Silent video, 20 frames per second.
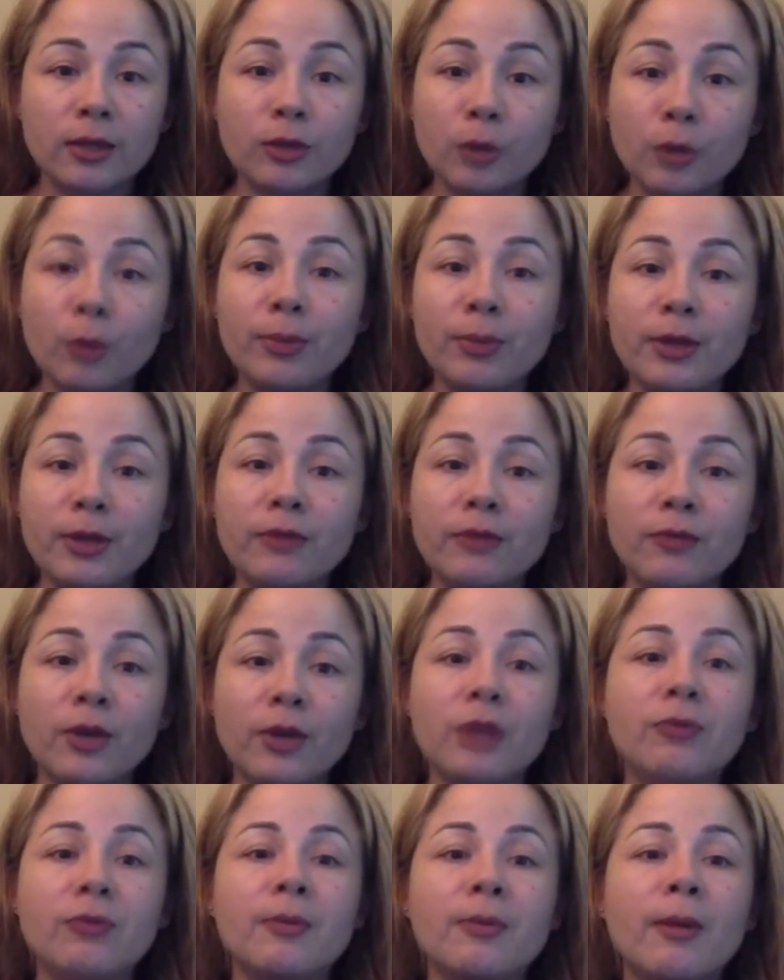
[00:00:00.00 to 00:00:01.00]
Don't be
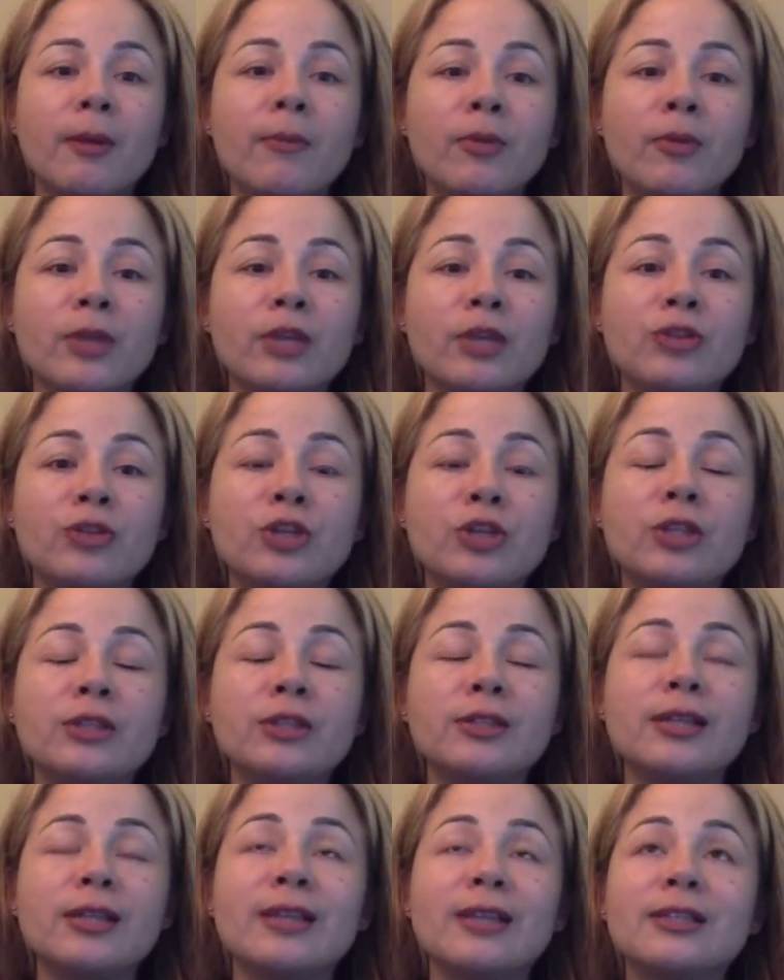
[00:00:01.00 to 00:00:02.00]
afraid. Remember that
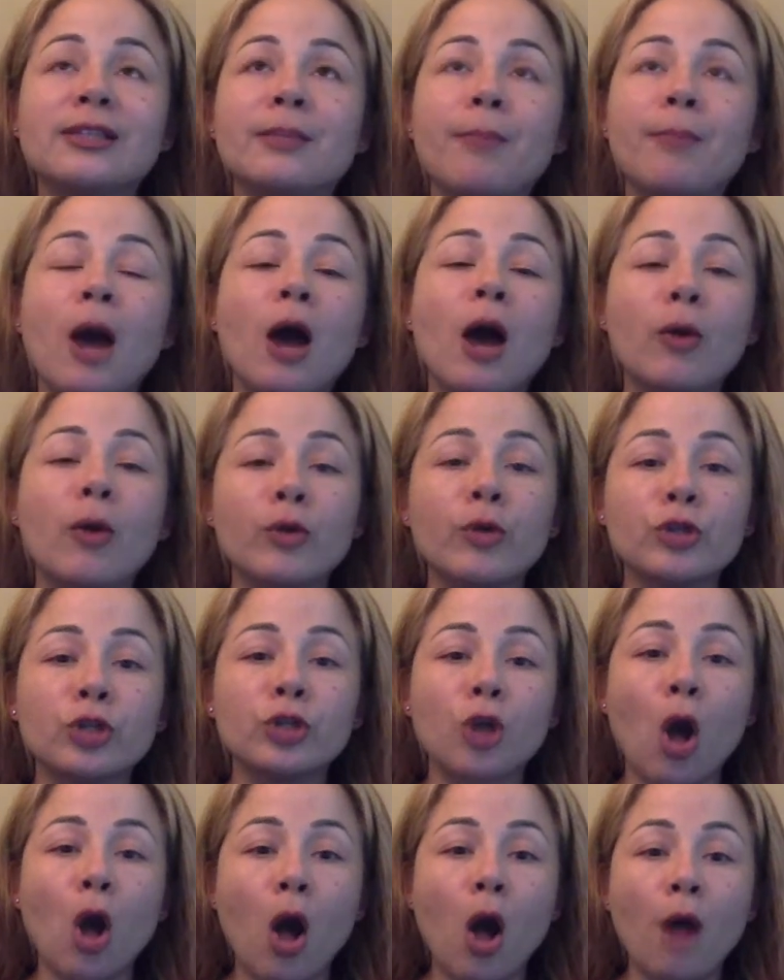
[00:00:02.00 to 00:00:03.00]
Jesus has the power
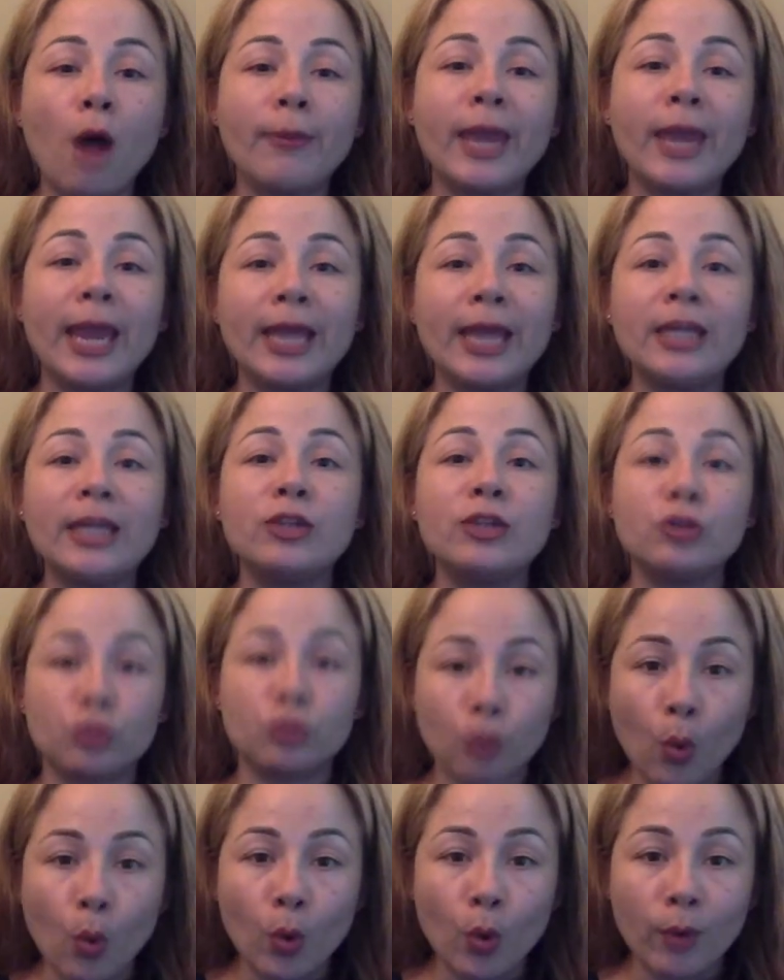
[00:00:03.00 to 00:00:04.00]
to calm any
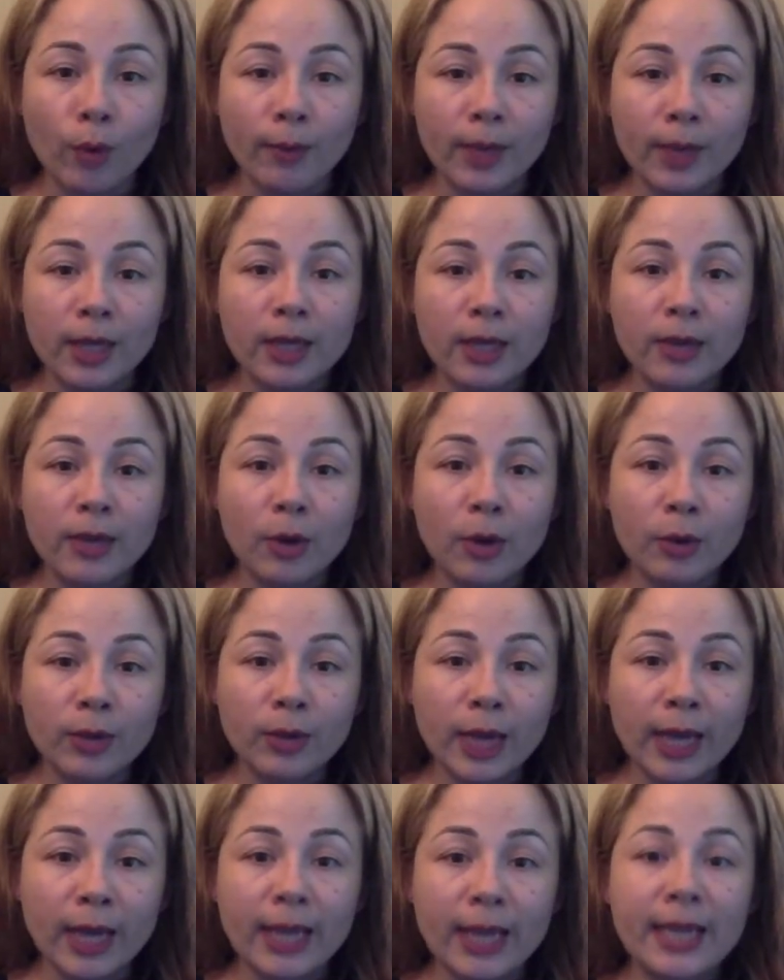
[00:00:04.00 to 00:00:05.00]
storm,
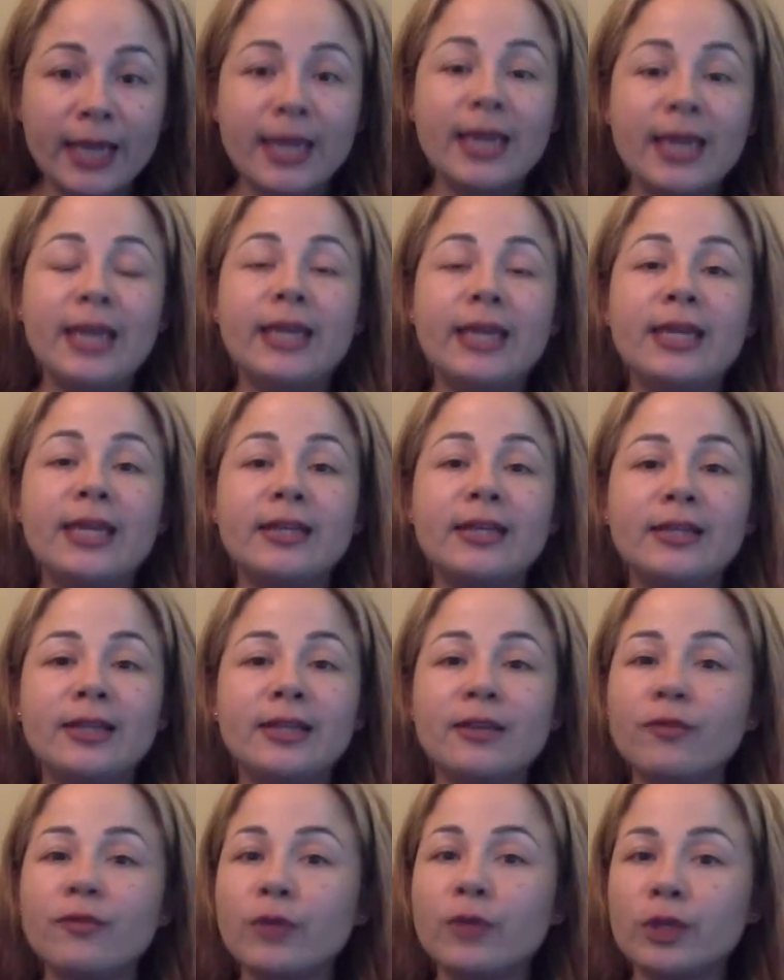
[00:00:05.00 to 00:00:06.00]
okay? He did
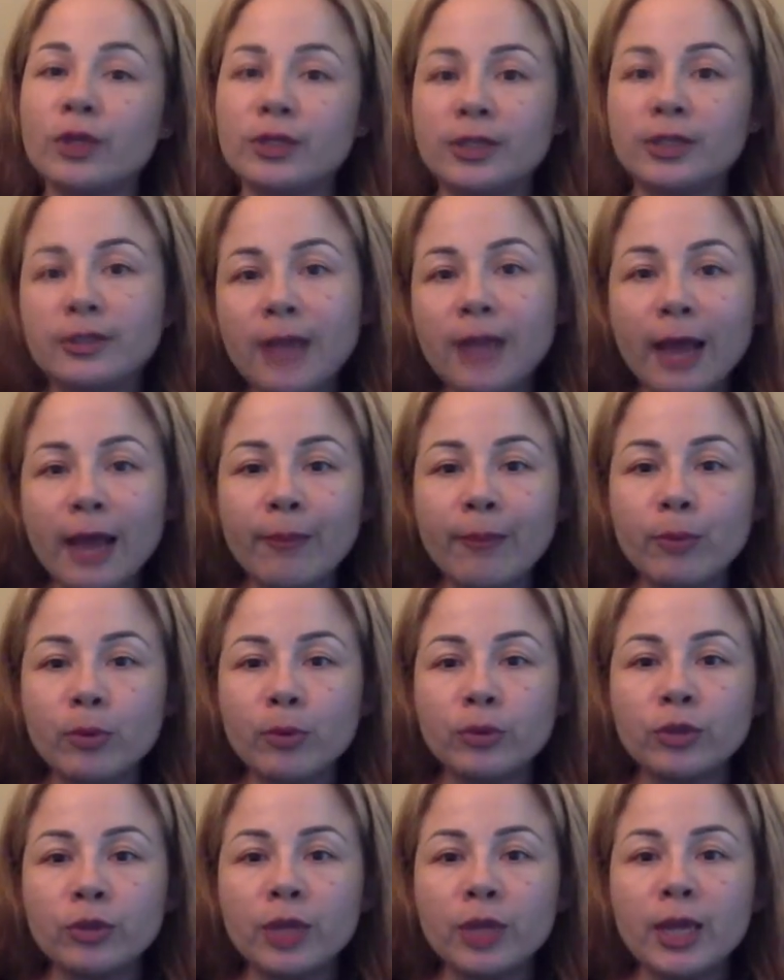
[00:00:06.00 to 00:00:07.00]
it for his
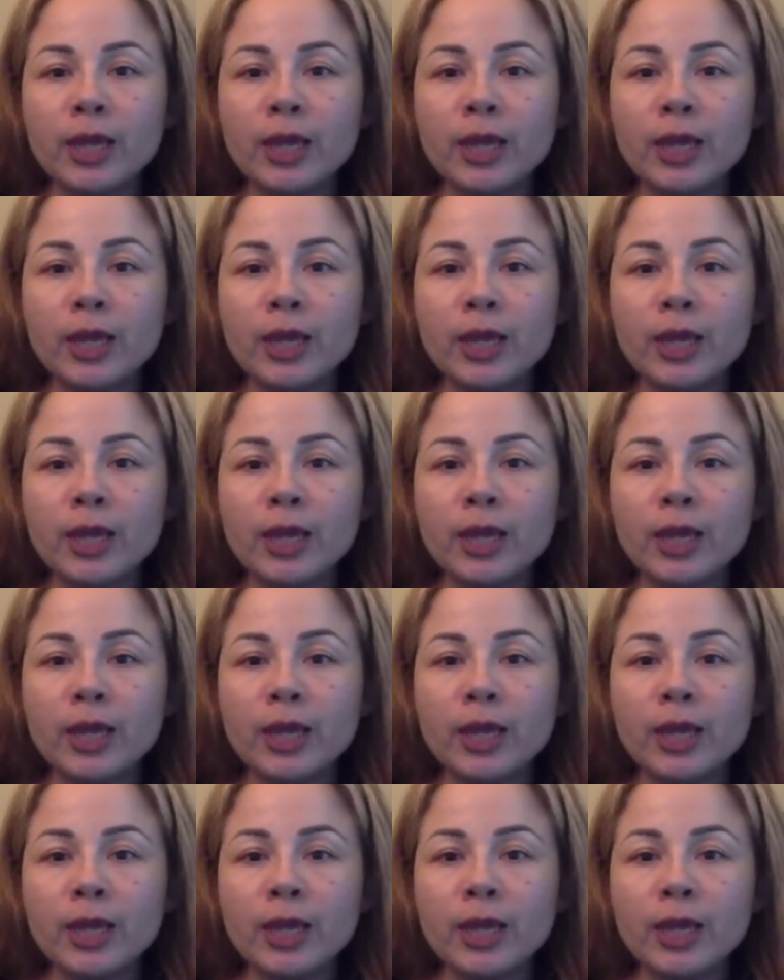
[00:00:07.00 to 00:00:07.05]
disciples.